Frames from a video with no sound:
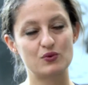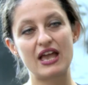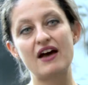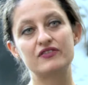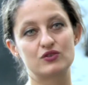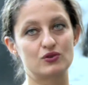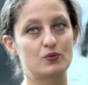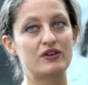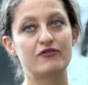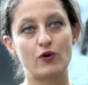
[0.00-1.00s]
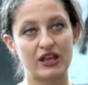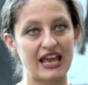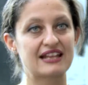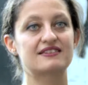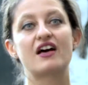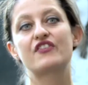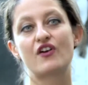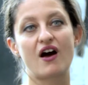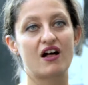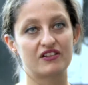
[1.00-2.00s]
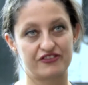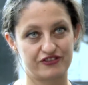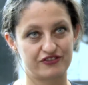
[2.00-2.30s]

we forget the other half.